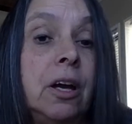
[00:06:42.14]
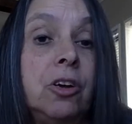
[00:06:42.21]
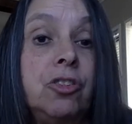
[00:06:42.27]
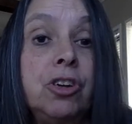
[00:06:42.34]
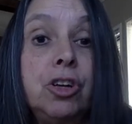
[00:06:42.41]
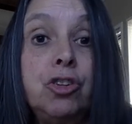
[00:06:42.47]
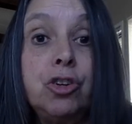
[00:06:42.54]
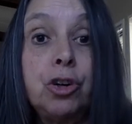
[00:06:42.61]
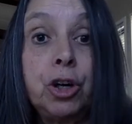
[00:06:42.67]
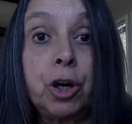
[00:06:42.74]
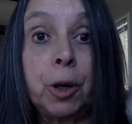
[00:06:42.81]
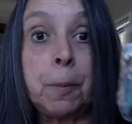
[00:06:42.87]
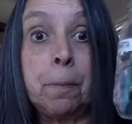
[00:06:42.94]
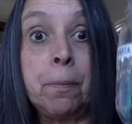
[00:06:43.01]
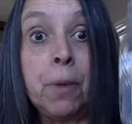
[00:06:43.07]
she took
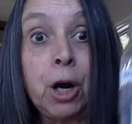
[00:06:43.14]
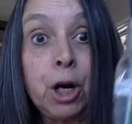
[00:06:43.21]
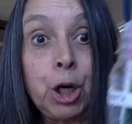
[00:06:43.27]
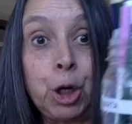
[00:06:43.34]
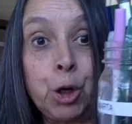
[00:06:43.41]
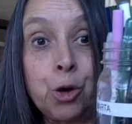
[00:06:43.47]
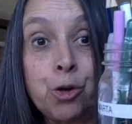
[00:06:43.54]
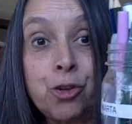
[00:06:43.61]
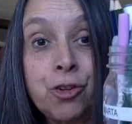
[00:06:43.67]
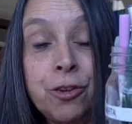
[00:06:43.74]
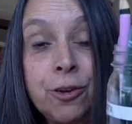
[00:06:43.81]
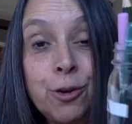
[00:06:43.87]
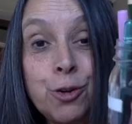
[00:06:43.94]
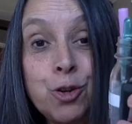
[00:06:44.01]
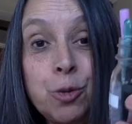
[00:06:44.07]
her markers,
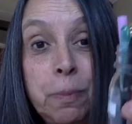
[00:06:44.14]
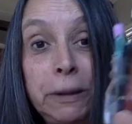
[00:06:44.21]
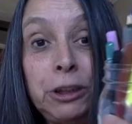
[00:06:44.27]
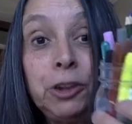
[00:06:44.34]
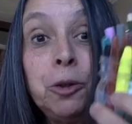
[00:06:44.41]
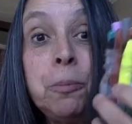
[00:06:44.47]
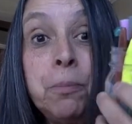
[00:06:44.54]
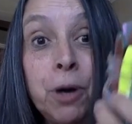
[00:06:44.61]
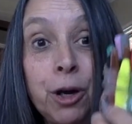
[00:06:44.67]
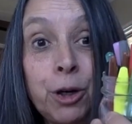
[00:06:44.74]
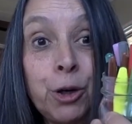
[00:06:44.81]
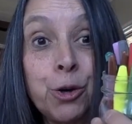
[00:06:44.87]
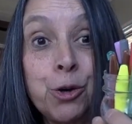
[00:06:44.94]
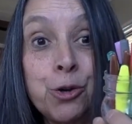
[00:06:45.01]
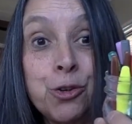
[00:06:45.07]
her special
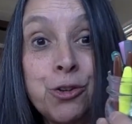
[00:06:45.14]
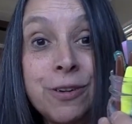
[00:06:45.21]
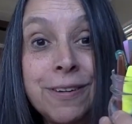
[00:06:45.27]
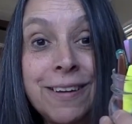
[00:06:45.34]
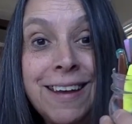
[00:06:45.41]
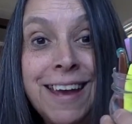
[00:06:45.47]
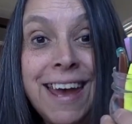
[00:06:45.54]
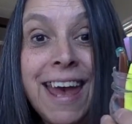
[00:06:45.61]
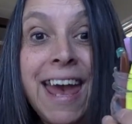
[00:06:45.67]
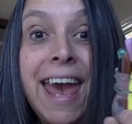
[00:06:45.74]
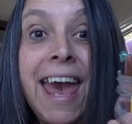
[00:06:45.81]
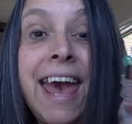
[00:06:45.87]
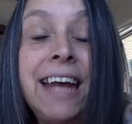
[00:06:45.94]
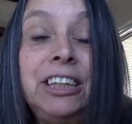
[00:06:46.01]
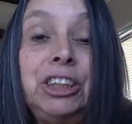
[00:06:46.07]
markers,
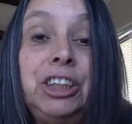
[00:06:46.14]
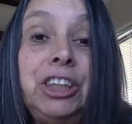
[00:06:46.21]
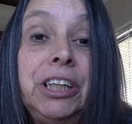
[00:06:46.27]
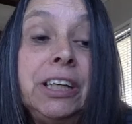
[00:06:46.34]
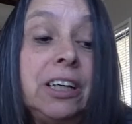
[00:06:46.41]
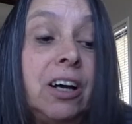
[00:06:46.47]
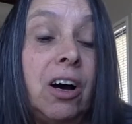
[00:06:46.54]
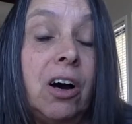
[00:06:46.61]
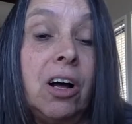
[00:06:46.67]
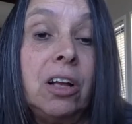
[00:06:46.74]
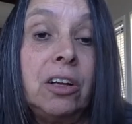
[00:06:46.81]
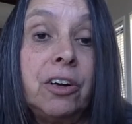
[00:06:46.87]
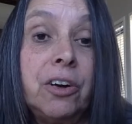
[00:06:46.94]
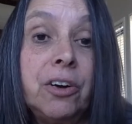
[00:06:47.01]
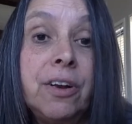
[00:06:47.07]
and she
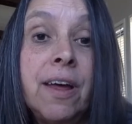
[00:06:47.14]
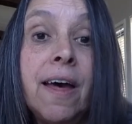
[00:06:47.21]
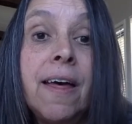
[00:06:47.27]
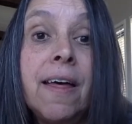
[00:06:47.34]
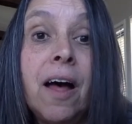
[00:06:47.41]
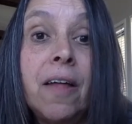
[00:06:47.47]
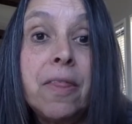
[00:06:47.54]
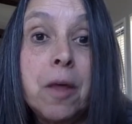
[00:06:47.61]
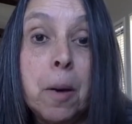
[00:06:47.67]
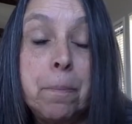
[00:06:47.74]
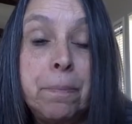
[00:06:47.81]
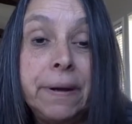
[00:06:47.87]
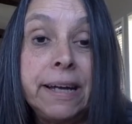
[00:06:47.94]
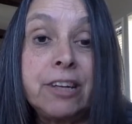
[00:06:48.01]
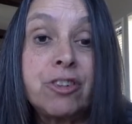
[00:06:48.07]
colored the
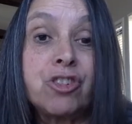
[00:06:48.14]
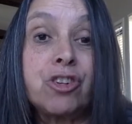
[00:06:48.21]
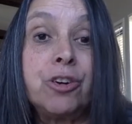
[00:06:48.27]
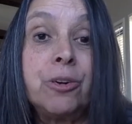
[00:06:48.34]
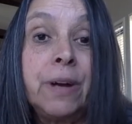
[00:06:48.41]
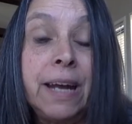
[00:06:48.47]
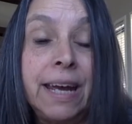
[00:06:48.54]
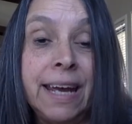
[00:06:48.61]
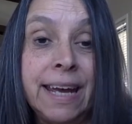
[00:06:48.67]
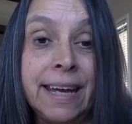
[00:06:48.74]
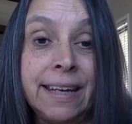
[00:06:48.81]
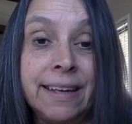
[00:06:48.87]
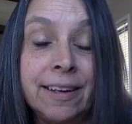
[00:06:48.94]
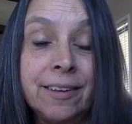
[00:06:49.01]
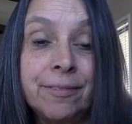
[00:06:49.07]
picture
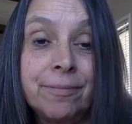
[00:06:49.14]
in.